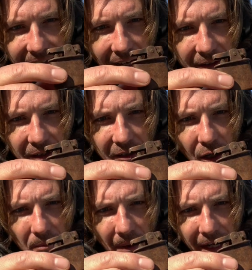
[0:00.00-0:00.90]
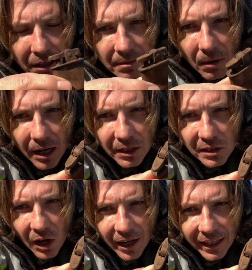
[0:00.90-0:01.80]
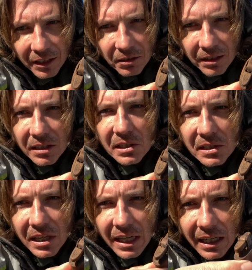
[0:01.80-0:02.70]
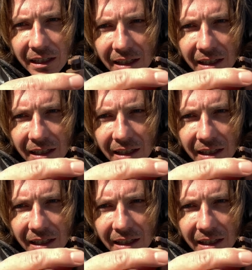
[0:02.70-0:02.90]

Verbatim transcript: Now there's no maker marks on it, you can see.